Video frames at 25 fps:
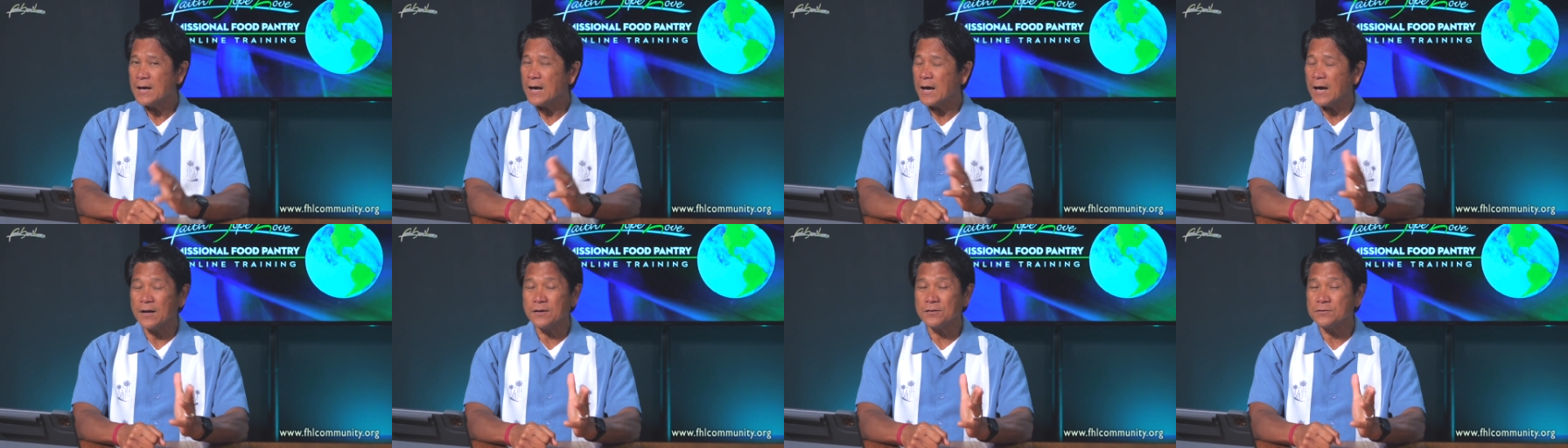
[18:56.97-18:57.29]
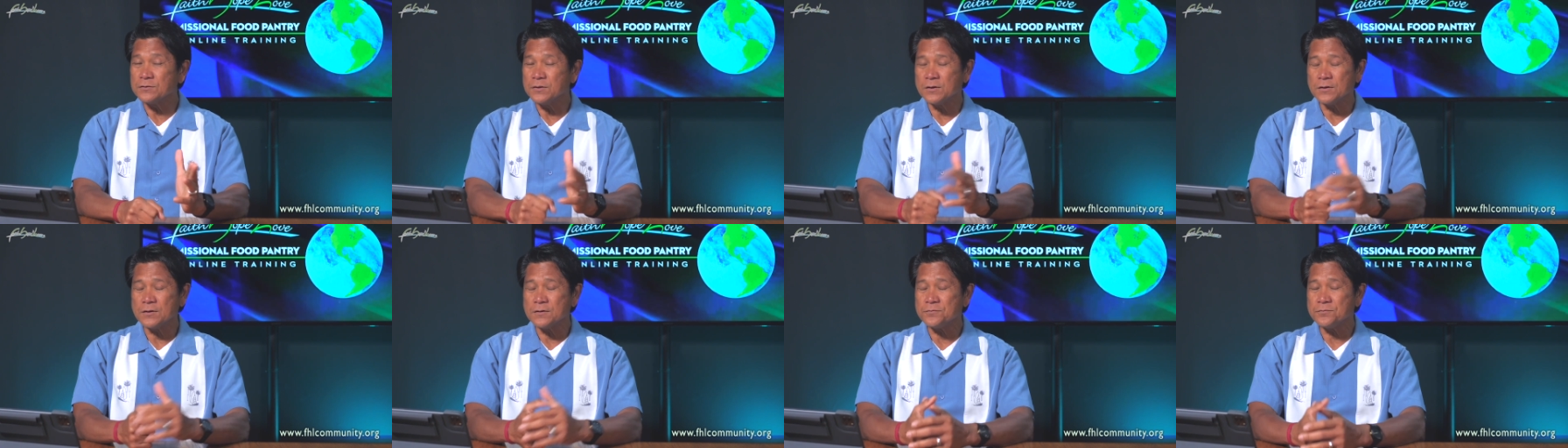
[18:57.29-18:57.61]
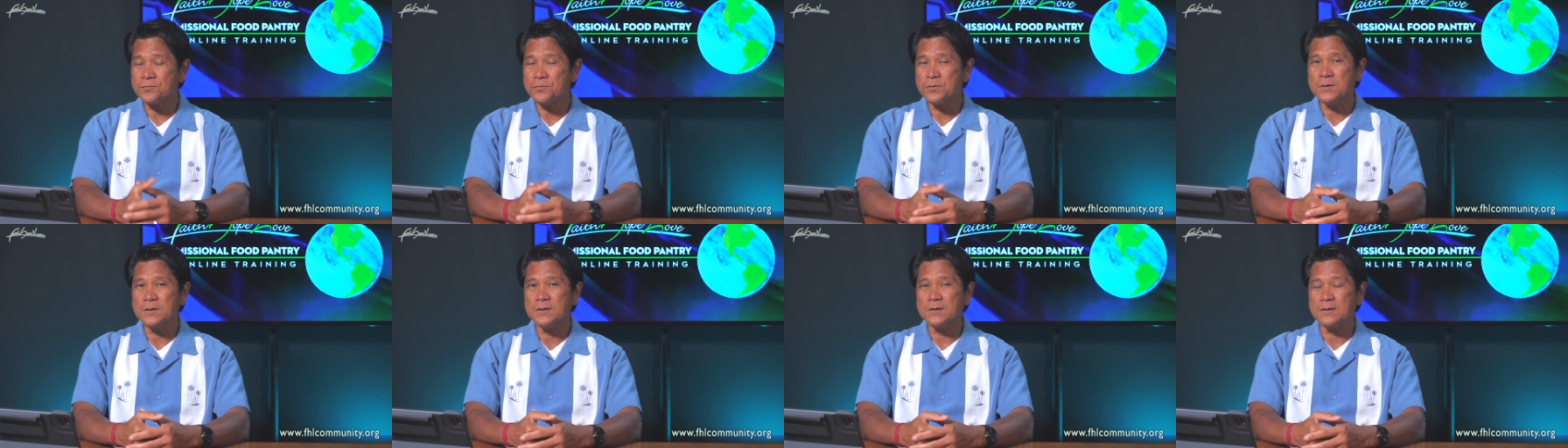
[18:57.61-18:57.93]
I don't know
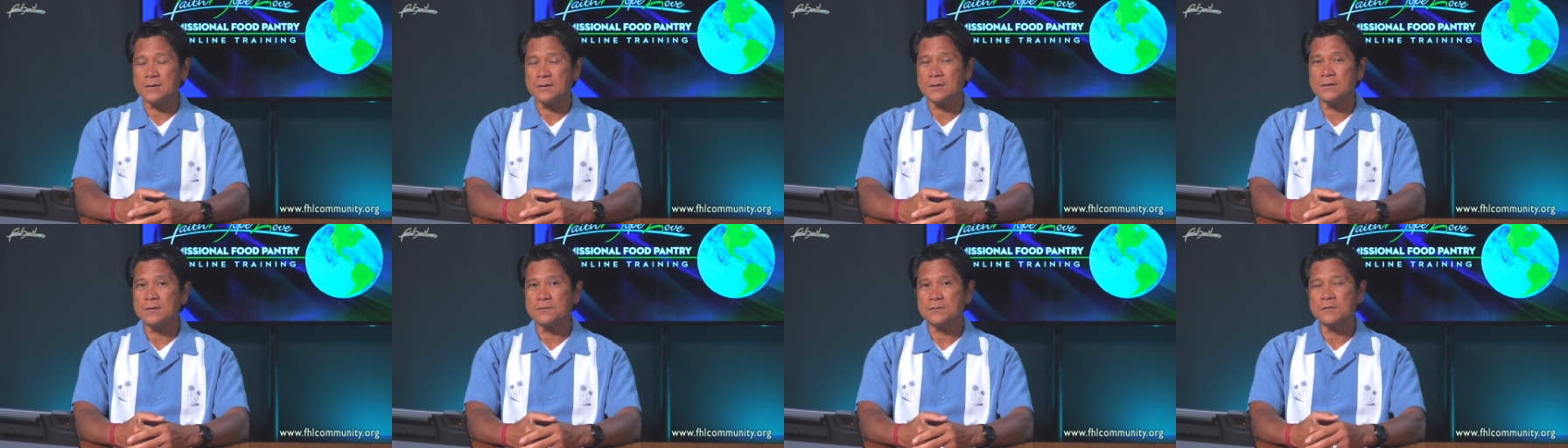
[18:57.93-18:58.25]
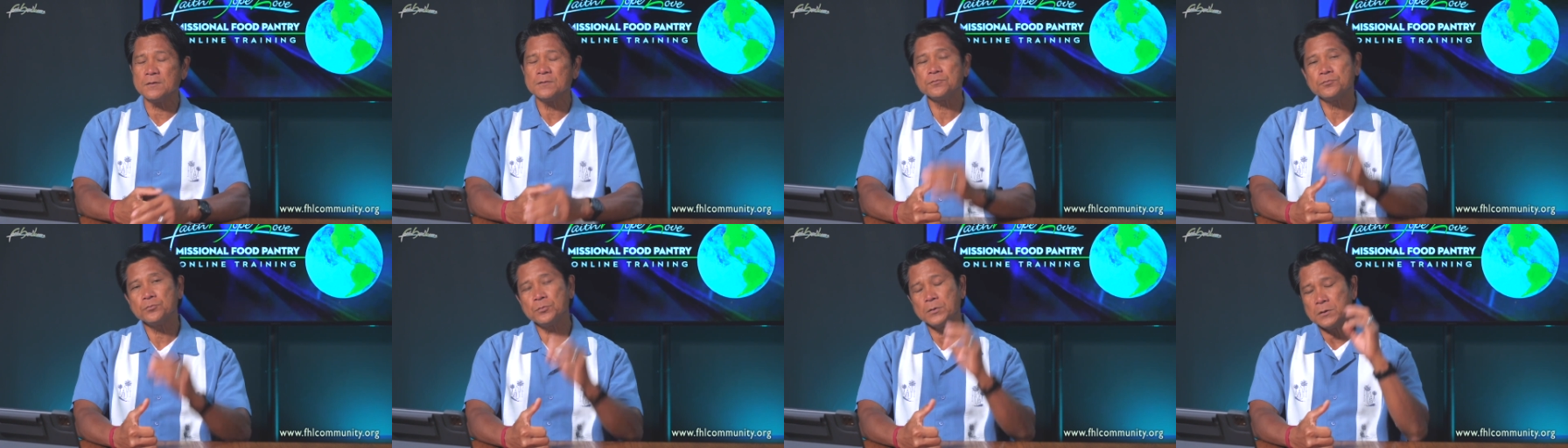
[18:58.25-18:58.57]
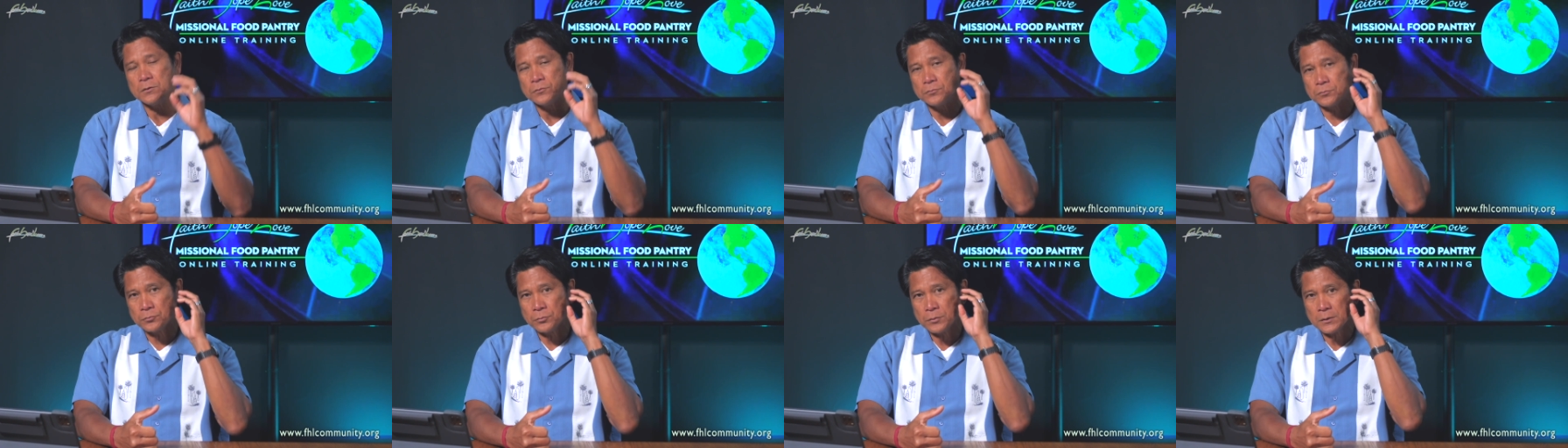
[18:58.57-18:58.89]
if we
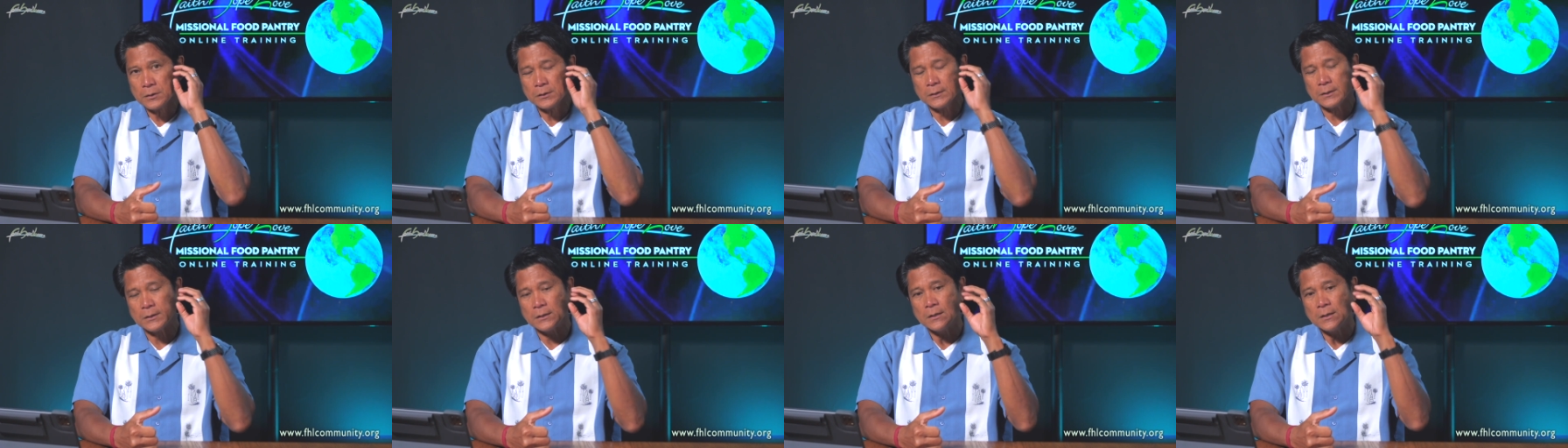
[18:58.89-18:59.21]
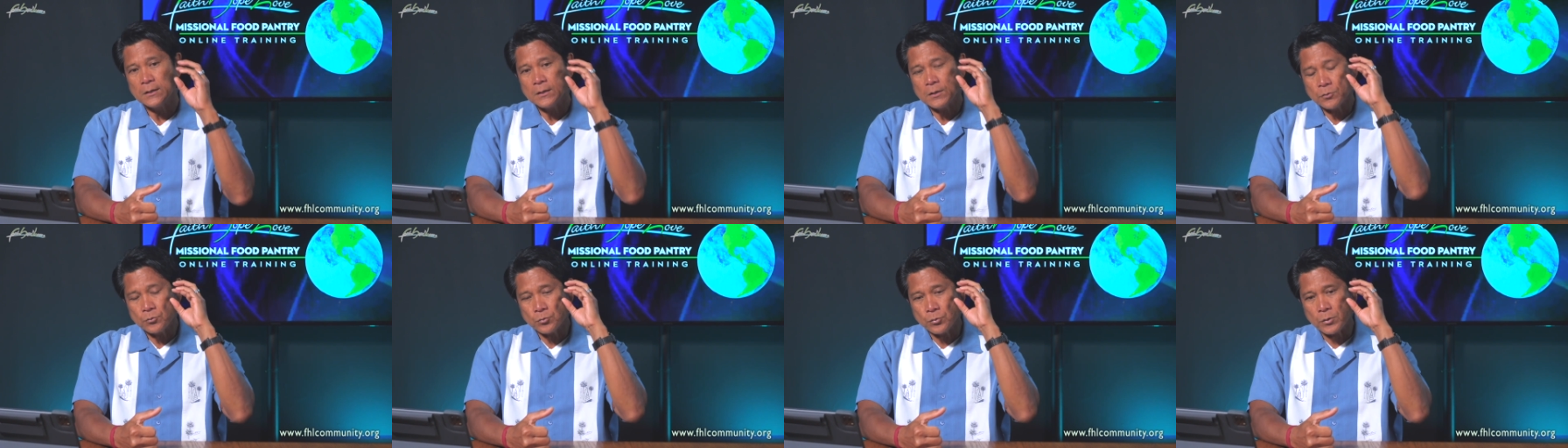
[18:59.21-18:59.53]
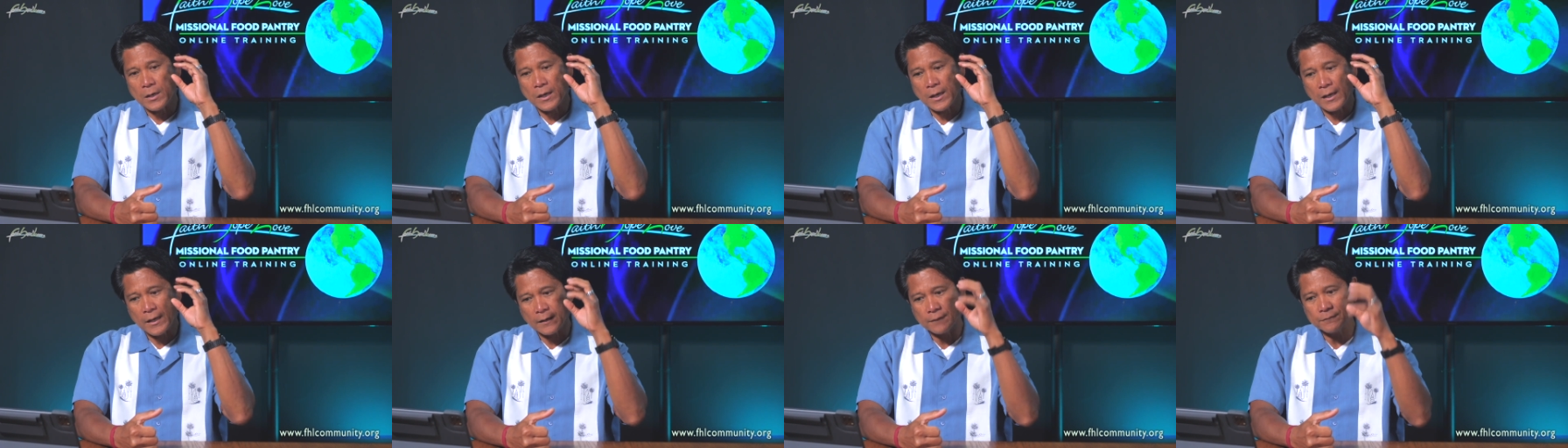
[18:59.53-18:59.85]

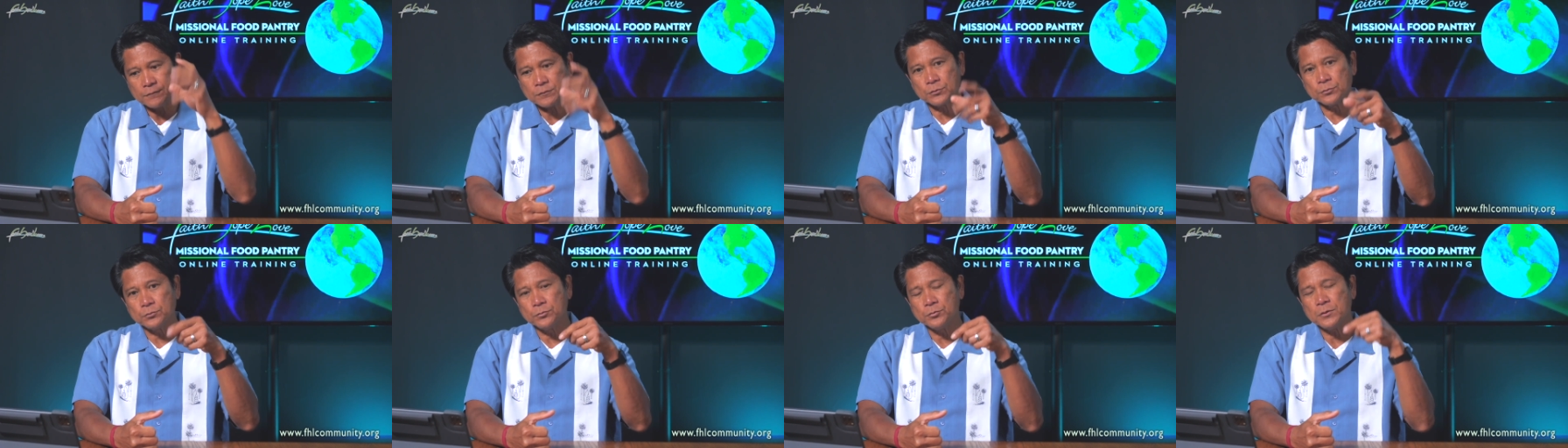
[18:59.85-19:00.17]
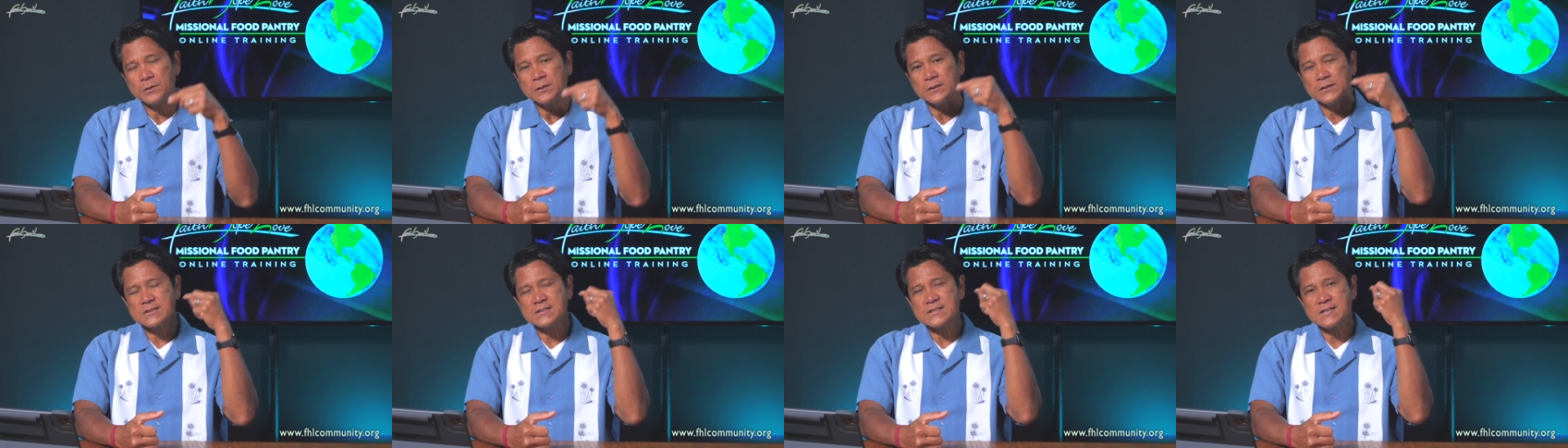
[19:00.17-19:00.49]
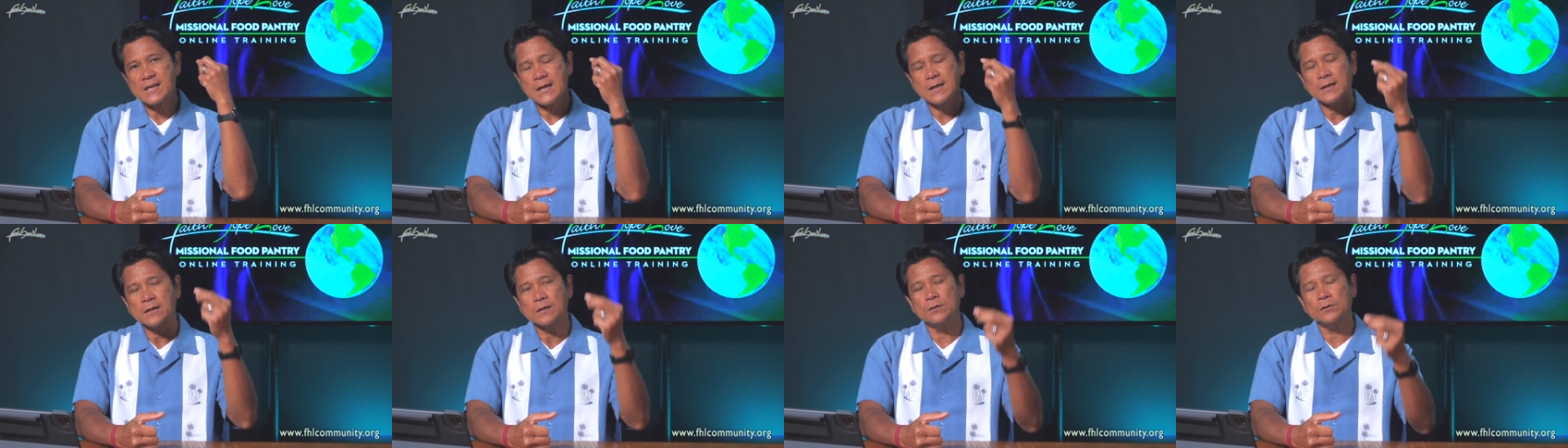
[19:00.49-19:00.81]
have to really
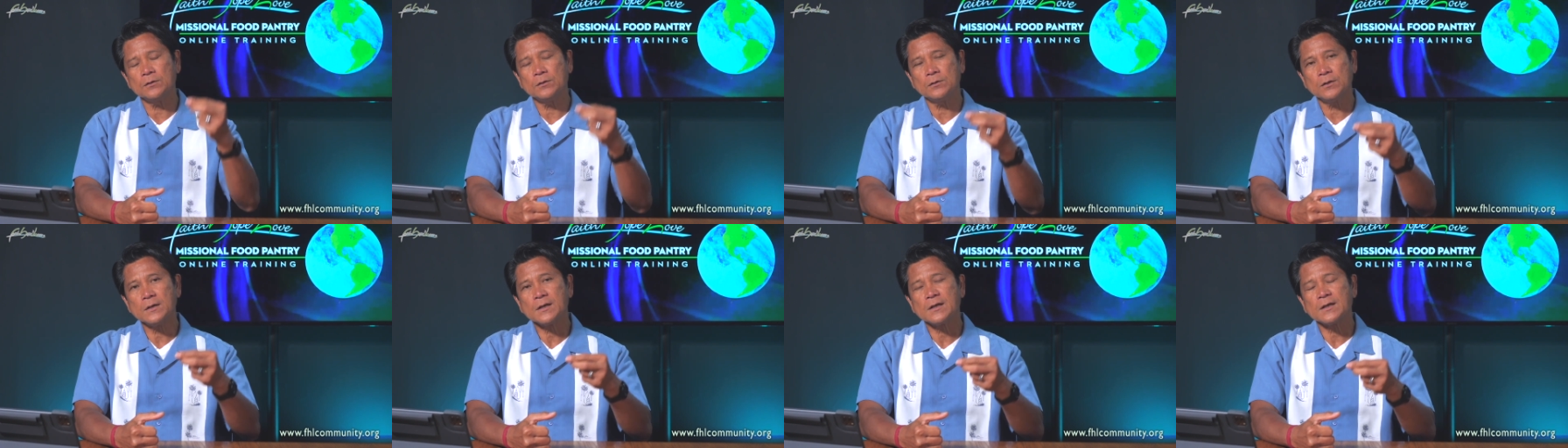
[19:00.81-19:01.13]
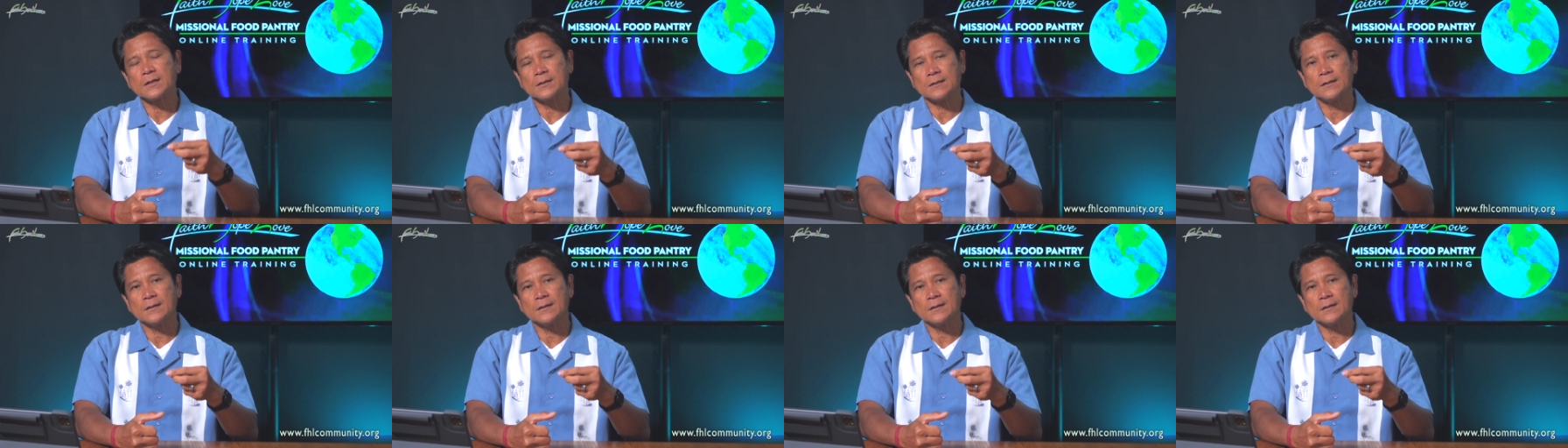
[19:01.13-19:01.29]
take a look